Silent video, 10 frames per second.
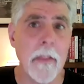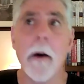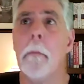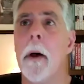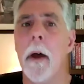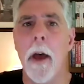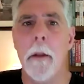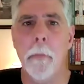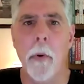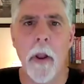them,
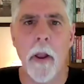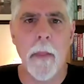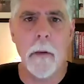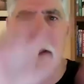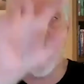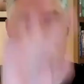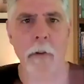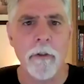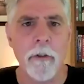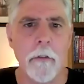and putting them in
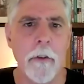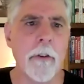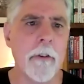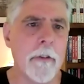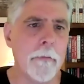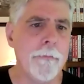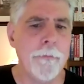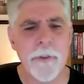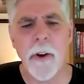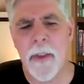different services.
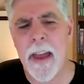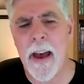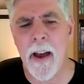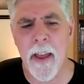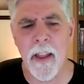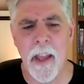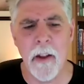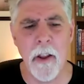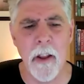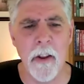So yeah, it
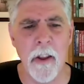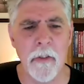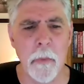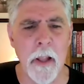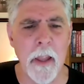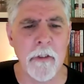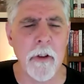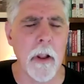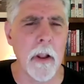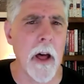is a
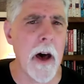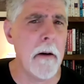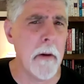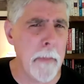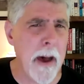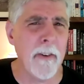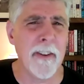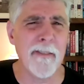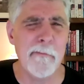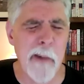lot
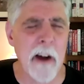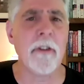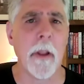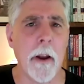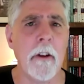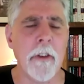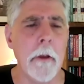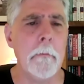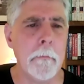about modularity.